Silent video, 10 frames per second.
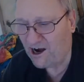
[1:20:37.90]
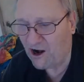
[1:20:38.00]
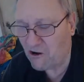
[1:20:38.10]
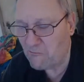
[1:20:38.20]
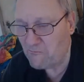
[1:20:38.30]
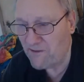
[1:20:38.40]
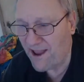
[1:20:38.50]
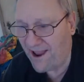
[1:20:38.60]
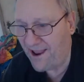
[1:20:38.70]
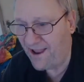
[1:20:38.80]
Oh,
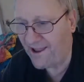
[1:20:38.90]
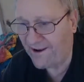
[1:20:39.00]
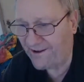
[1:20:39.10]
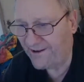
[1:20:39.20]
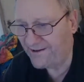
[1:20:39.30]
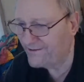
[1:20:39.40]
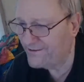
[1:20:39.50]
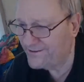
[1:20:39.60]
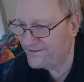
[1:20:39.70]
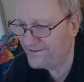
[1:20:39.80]
man.
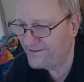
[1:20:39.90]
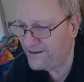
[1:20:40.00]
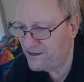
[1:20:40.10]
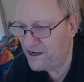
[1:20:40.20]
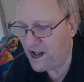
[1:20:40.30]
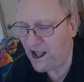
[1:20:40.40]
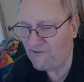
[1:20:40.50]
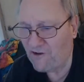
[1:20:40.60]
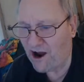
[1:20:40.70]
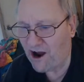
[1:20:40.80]

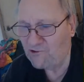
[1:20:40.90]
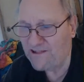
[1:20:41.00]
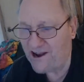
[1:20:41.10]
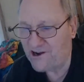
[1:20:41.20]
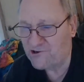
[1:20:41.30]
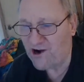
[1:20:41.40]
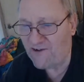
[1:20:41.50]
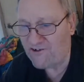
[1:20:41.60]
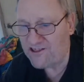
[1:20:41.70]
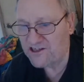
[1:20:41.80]
Are you allowed to
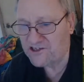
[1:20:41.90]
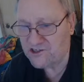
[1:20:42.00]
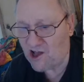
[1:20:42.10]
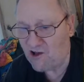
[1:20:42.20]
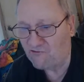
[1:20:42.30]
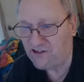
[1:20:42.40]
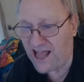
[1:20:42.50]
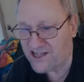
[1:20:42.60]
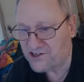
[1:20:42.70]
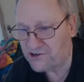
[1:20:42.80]
drive on the salt
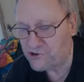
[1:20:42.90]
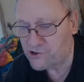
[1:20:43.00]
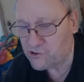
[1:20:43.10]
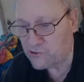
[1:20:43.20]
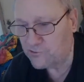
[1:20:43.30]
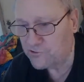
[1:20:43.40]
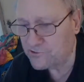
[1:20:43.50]
flats or no?